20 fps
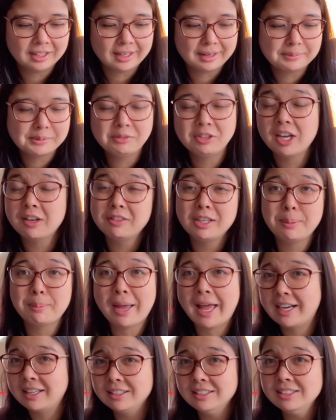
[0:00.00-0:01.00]
If you have any
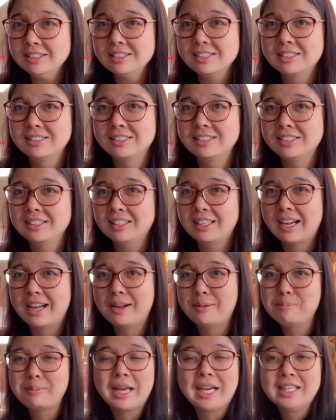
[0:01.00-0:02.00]
patterns,
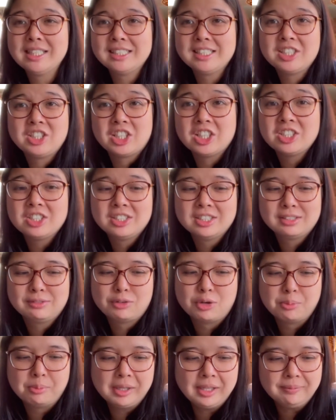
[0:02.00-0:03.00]
pattern suggestions
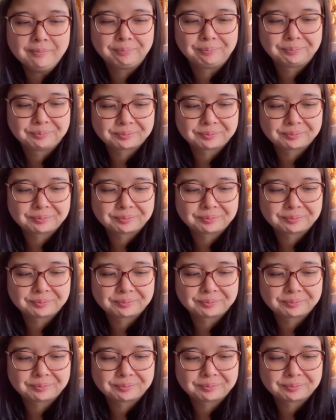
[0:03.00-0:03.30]
for me